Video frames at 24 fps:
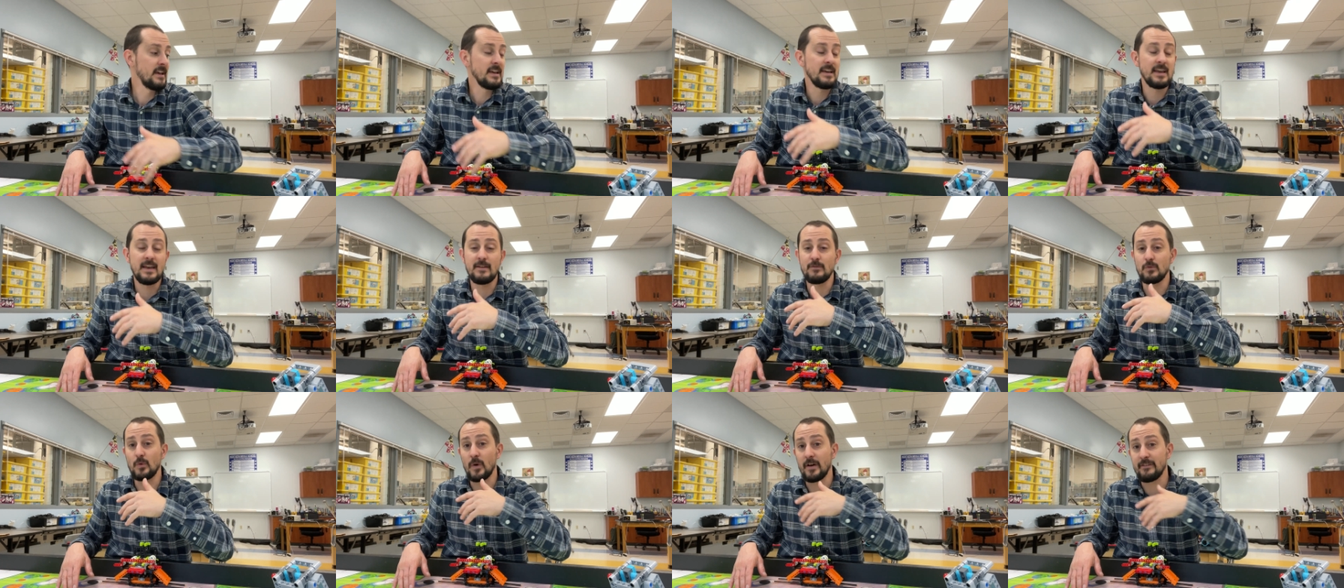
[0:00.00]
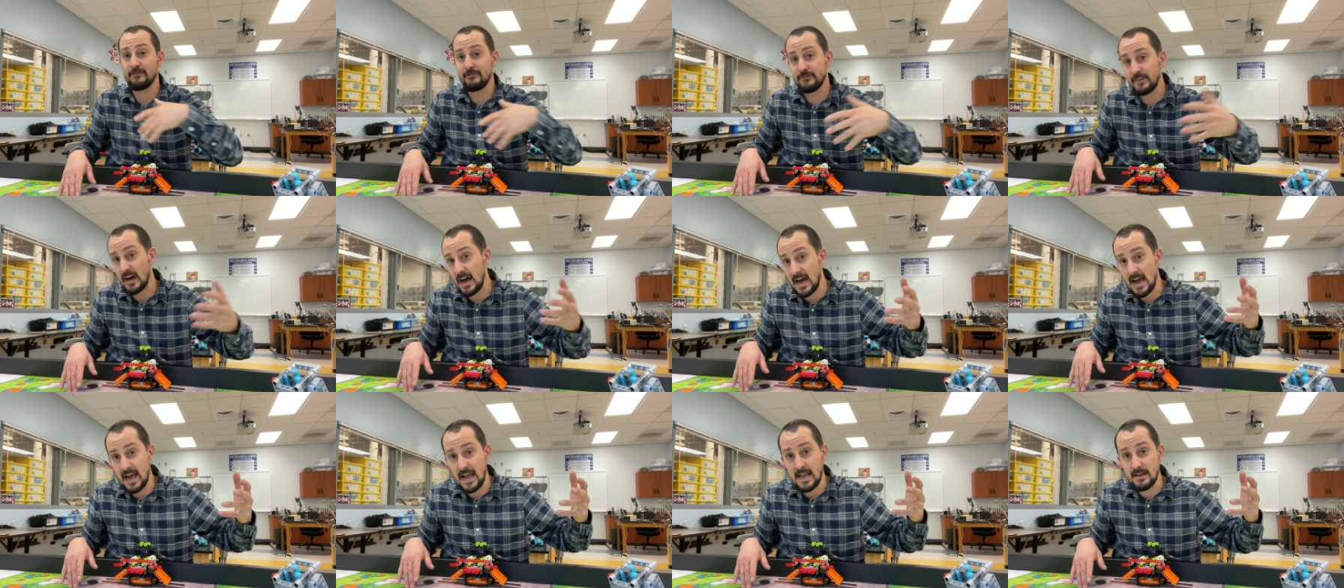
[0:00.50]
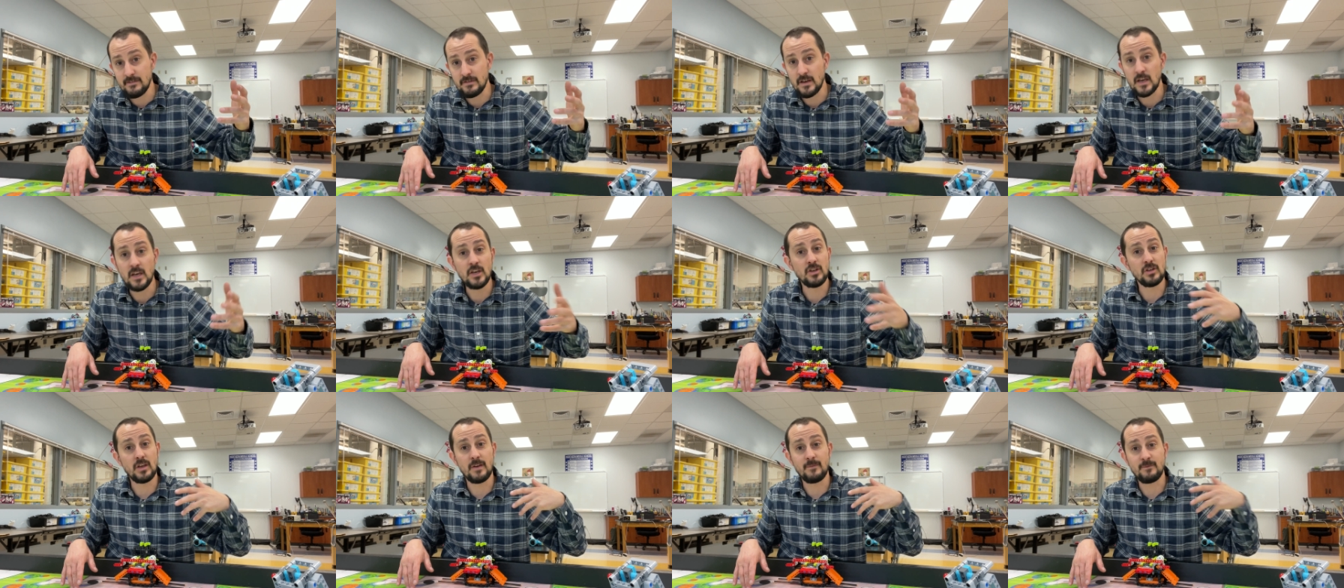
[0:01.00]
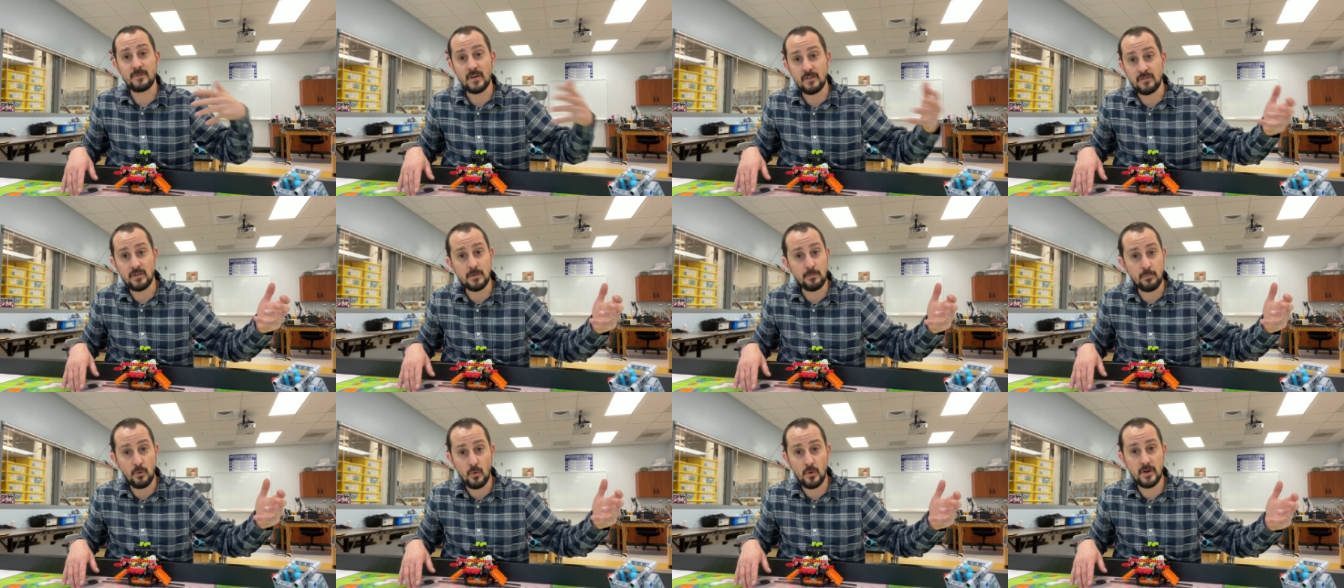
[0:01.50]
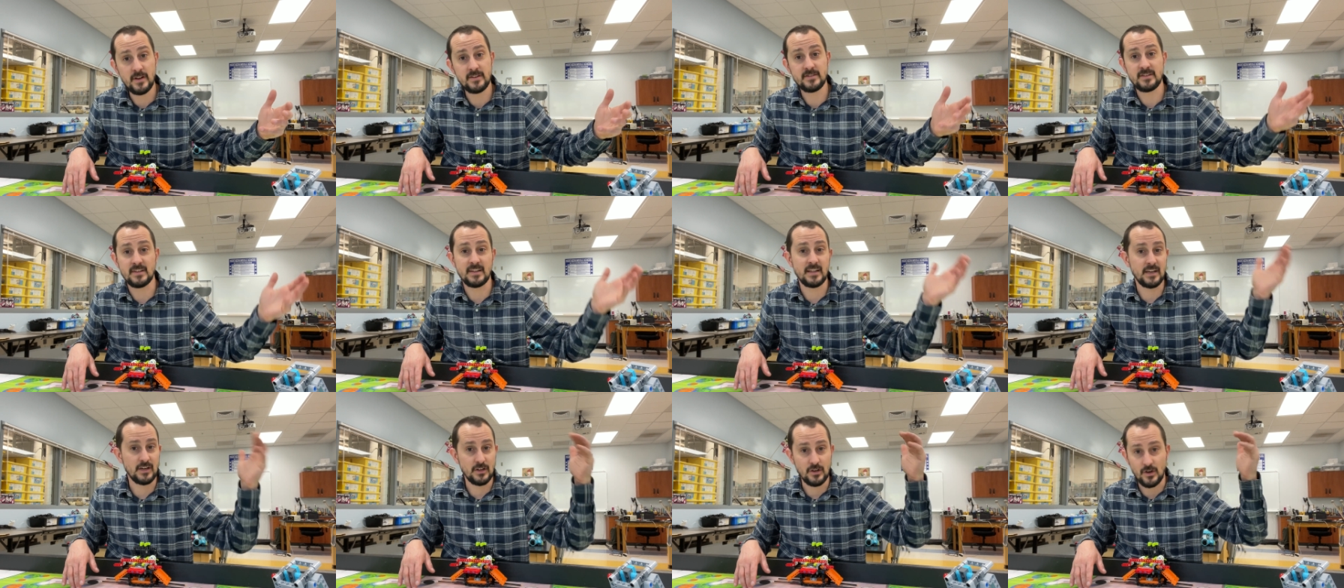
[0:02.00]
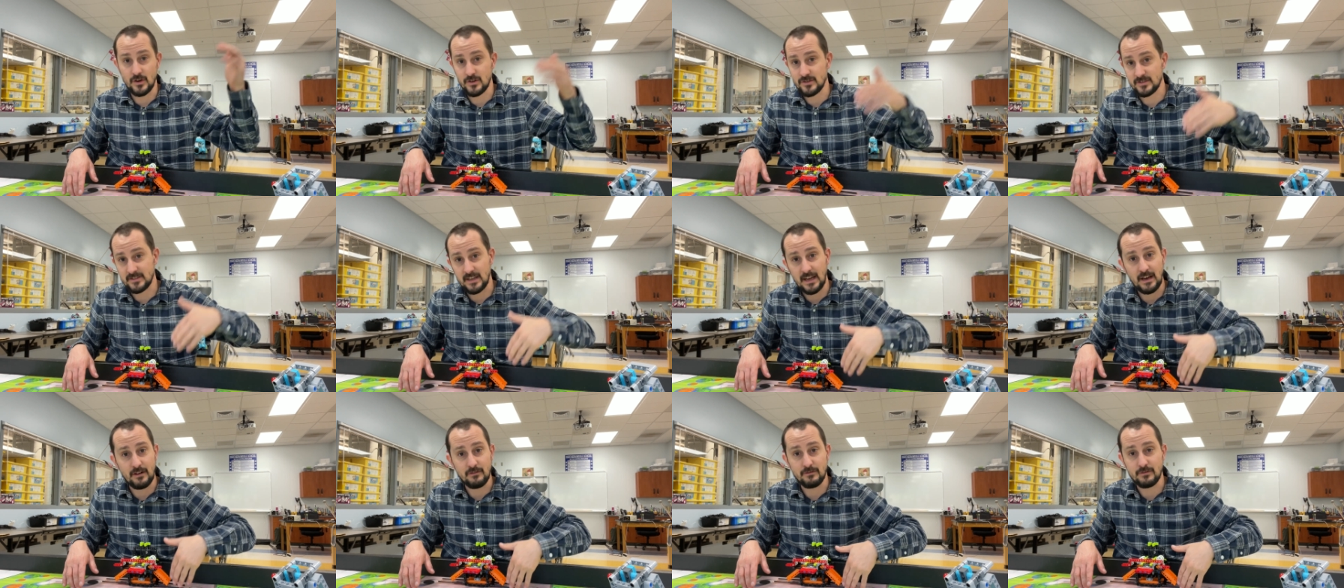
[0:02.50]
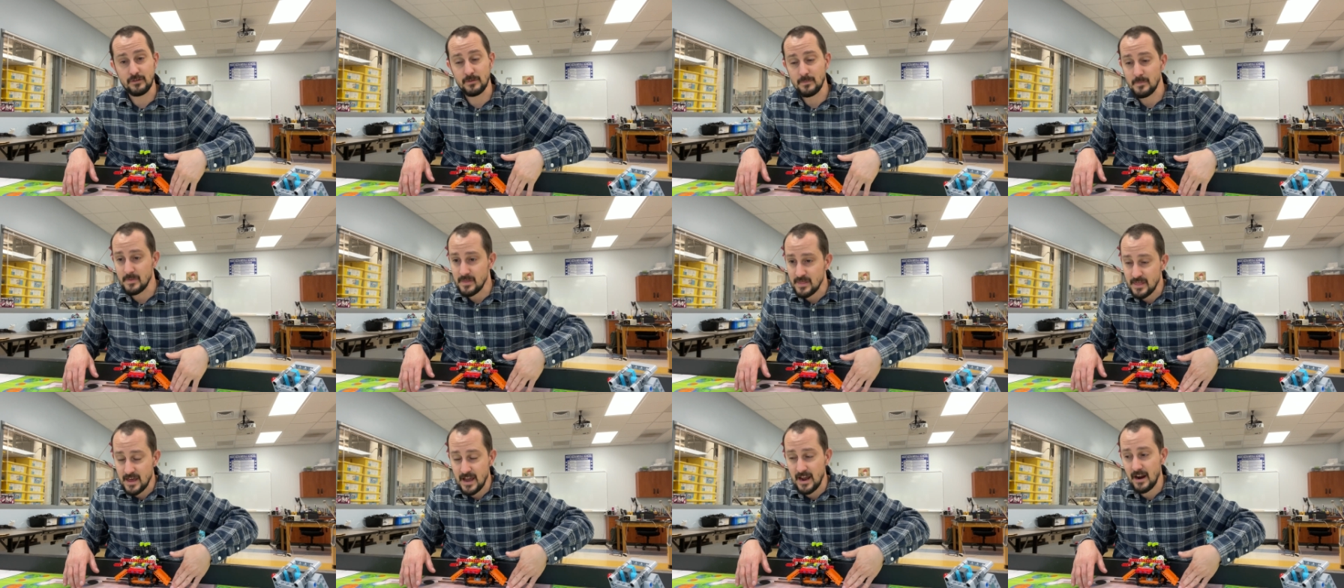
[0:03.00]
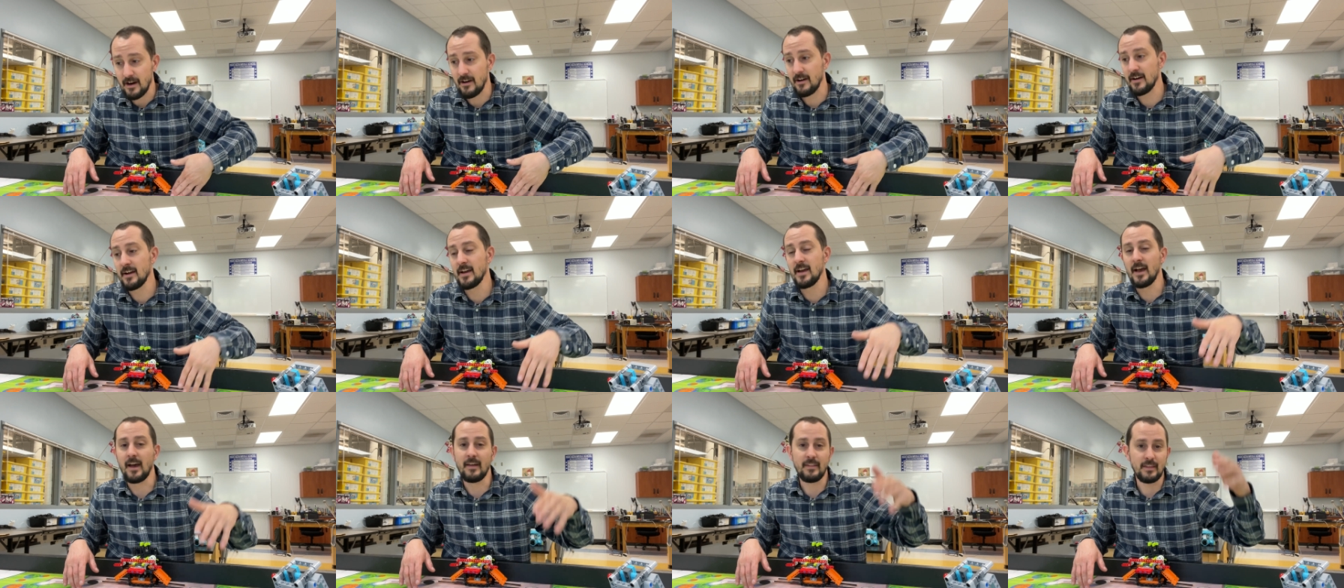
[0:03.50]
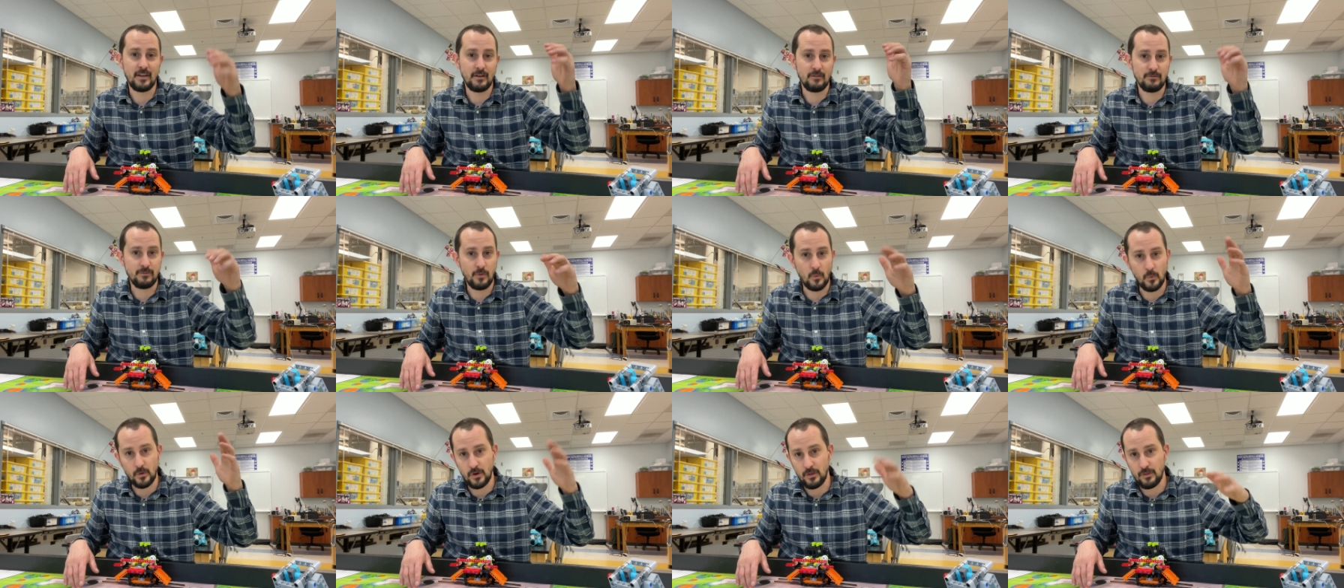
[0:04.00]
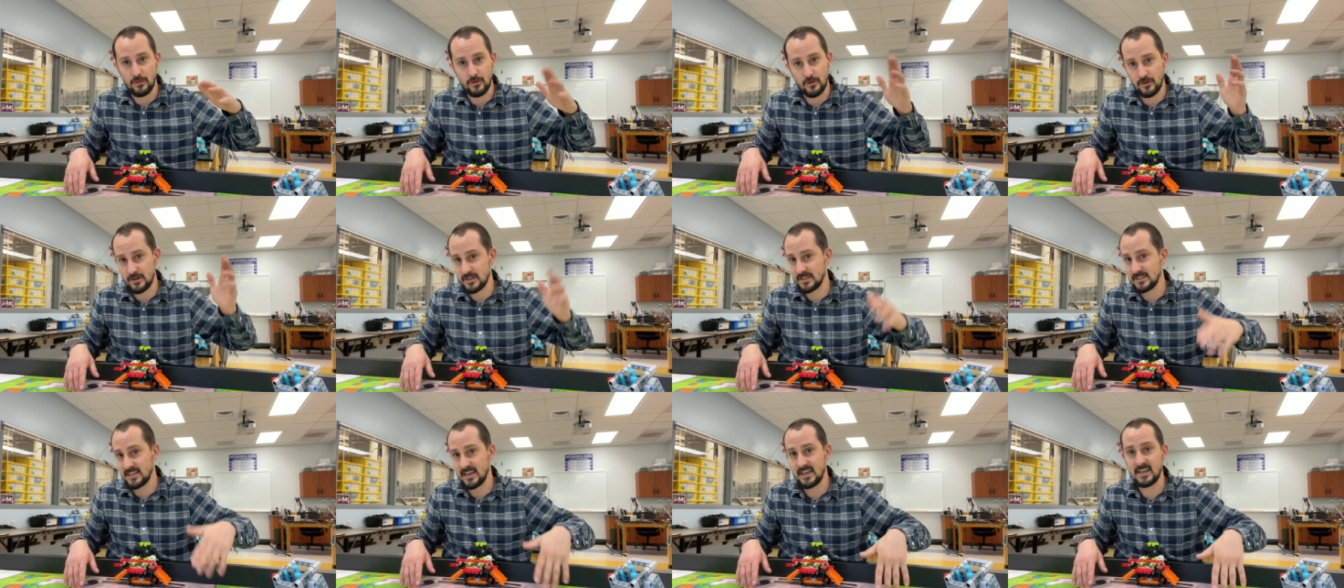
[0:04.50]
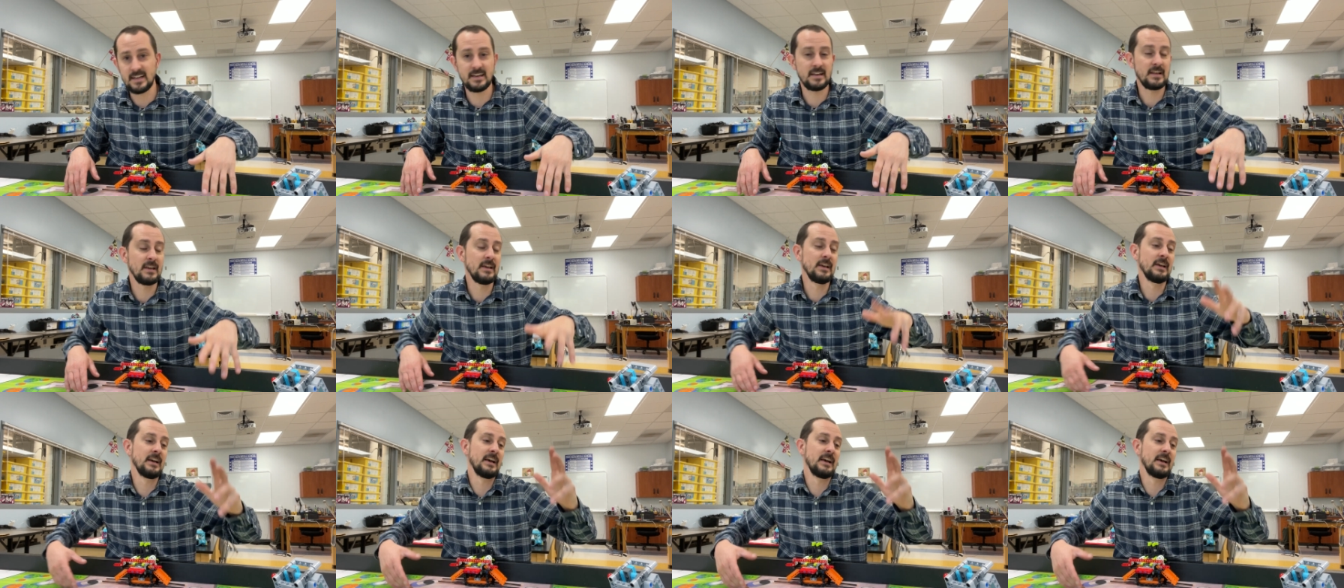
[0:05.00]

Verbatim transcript: If you have five, you get 50 points, and then it goes down from there. I think 40, 30, 10.